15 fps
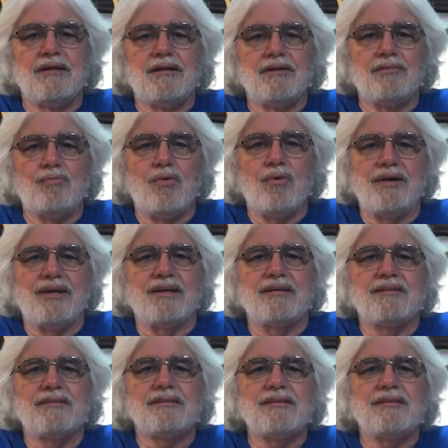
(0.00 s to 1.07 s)
Good morning.
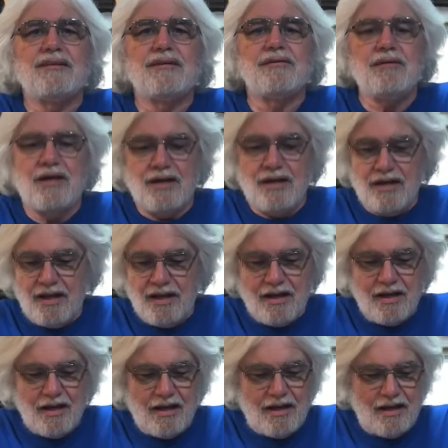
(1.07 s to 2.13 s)

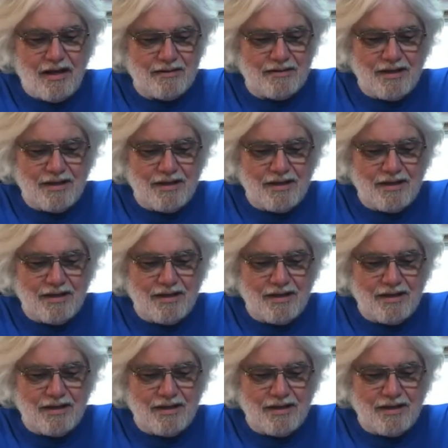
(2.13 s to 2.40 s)
Uh,